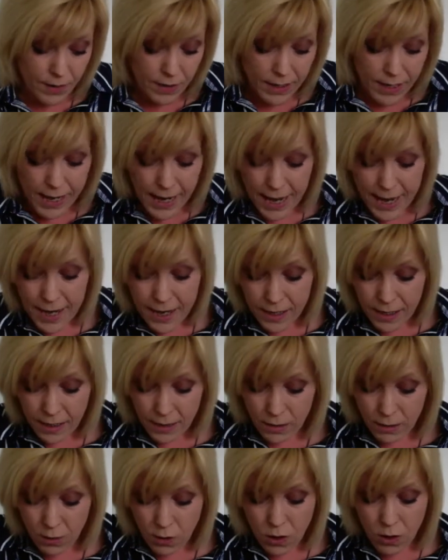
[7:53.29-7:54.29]
Yeah.
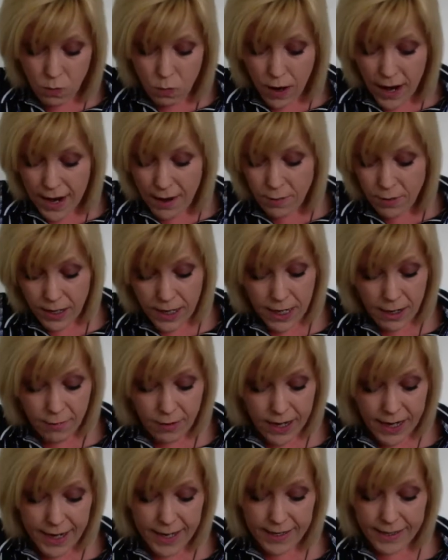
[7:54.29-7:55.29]
Look, wow, here
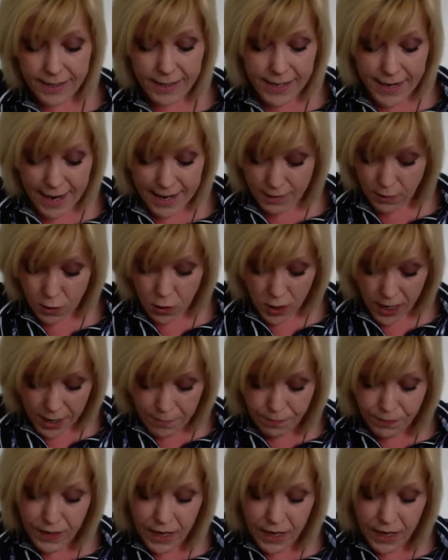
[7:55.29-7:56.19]
he is. Yeah, look.